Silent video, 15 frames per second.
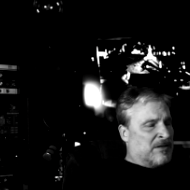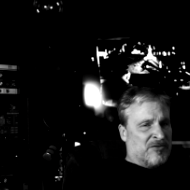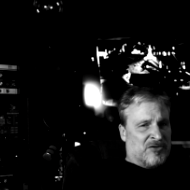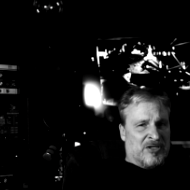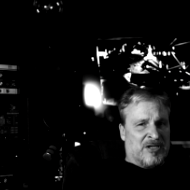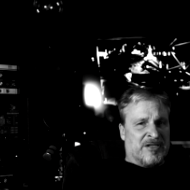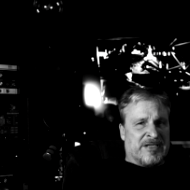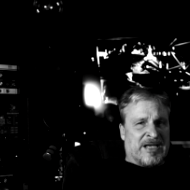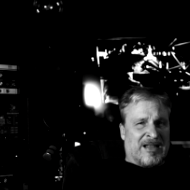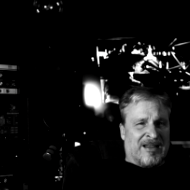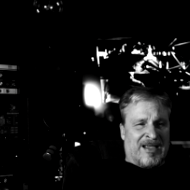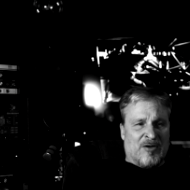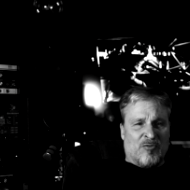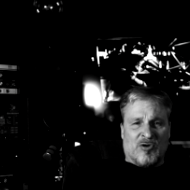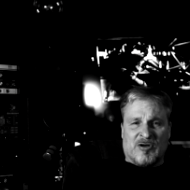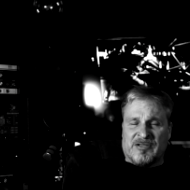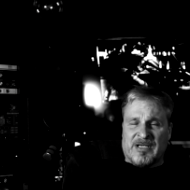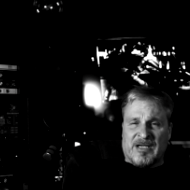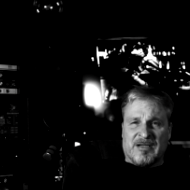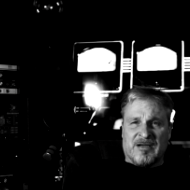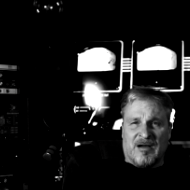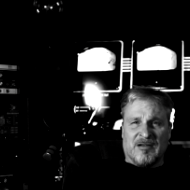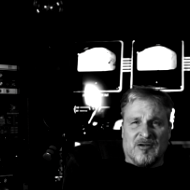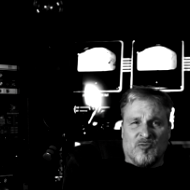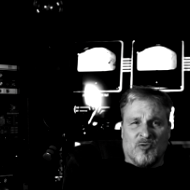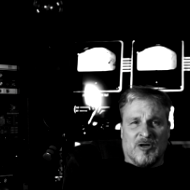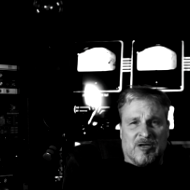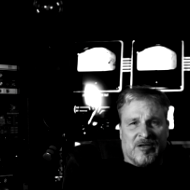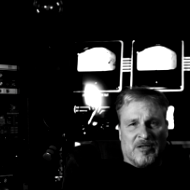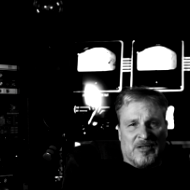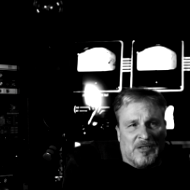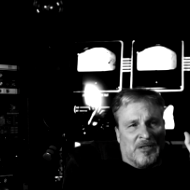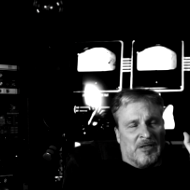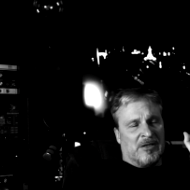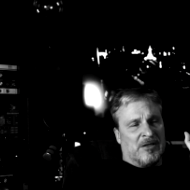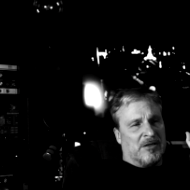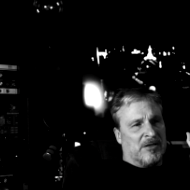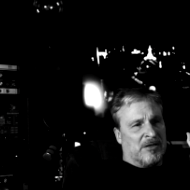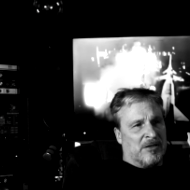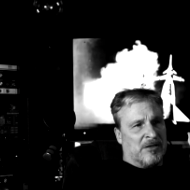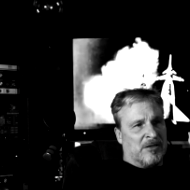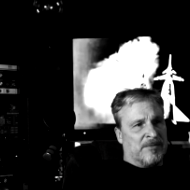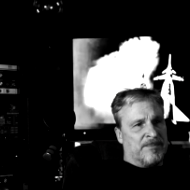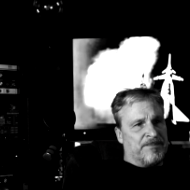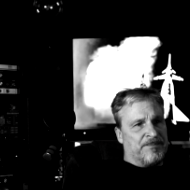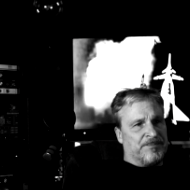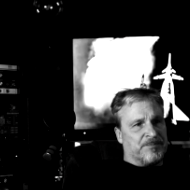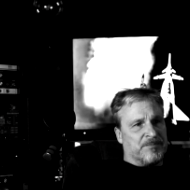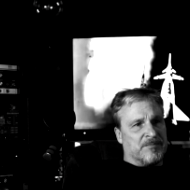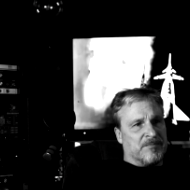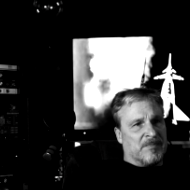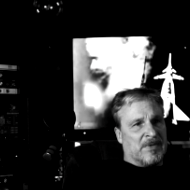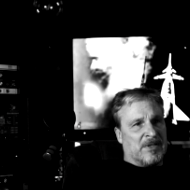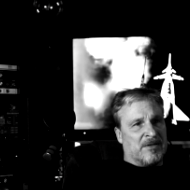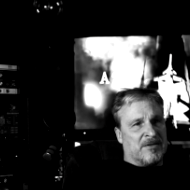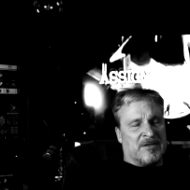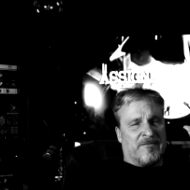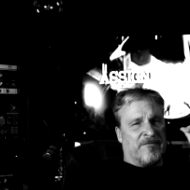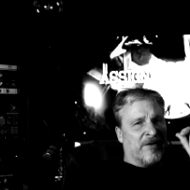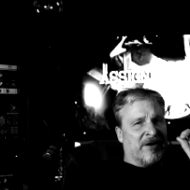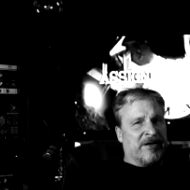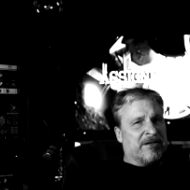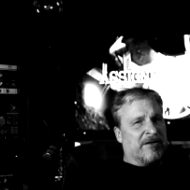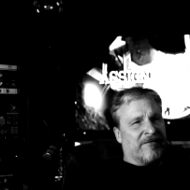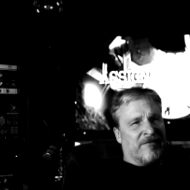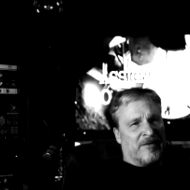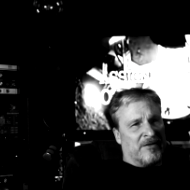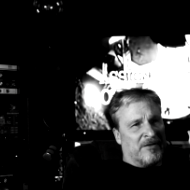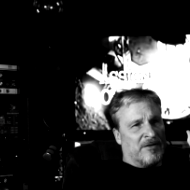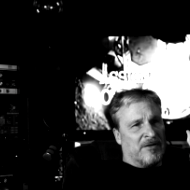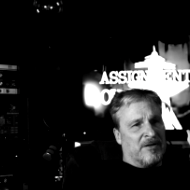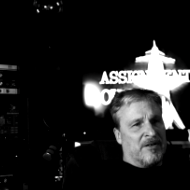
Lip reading: Gee, does that light work? Does that color work? Because it's very different.